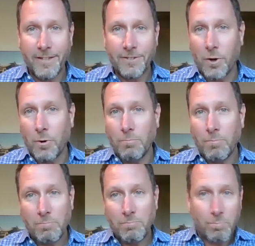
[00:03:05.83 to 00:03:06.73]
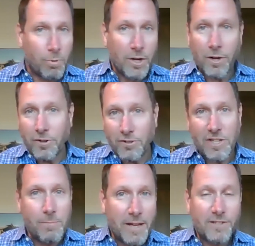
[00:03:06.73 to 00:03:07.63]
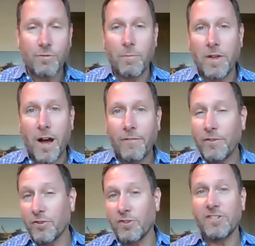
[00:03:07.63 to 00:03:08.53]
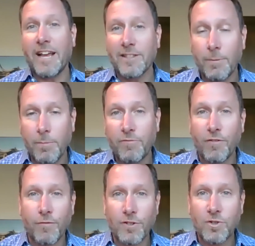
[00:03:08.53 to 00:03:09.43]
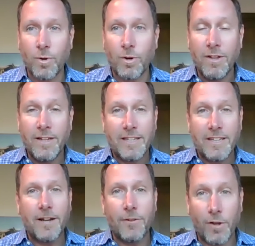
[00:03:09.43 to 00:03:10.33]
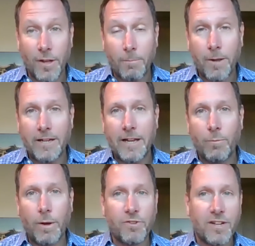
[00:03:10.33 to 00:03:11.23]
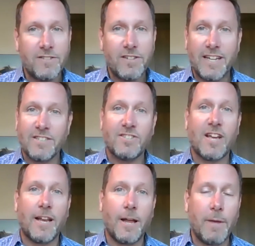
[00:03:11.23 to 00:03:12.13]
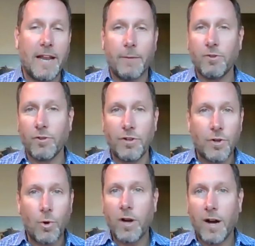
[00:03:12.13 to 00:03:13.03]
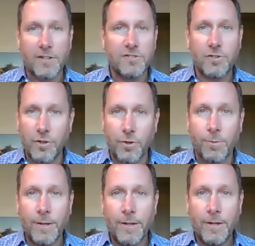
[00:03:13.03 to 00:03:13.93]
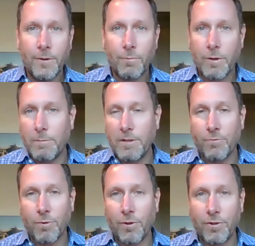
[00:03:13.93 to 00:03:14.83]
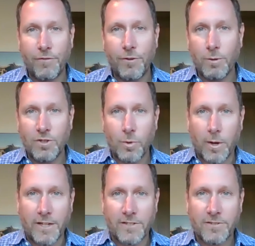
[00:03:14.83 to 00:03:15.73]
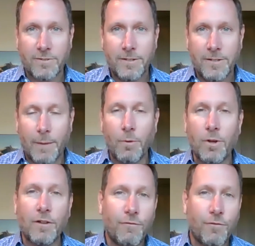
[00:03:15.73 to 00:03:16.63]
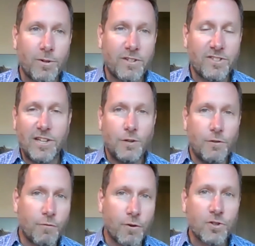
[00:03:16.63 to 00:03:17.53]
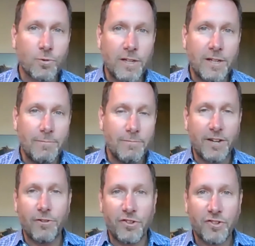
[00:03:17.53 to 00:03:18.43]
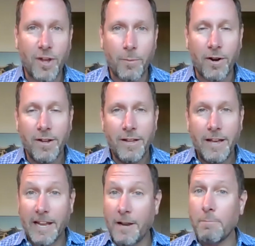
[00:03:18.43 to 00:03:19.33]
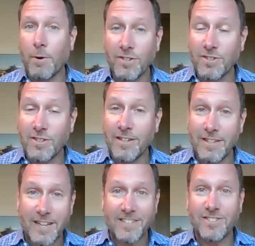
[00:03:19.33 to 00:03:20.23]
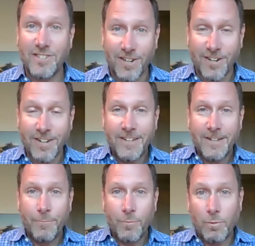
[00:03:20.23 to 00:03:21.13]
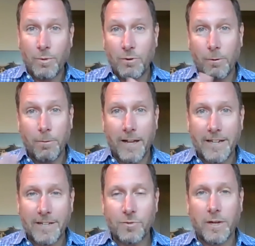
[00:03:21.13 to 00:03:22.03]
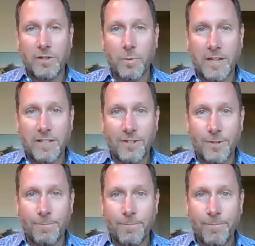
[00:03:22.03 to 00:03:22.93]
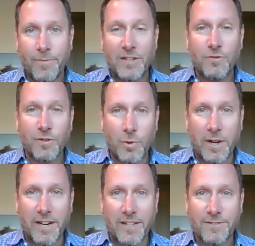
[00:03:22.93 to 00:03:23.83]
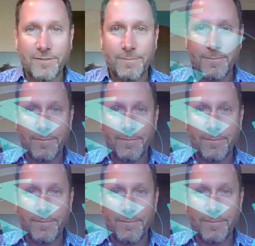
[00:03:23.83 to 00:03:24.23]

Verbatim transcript: So bring all your teammates from the office or Slack them if they're virtual. Get on the AppliedNet website today and sign up at absolutely no cost to you. We'd be thrilled if you would join us. I'm looking forward to seeing you virtually later this summer and in person next year when we do AppliedNet 2022. Thanks for joining us.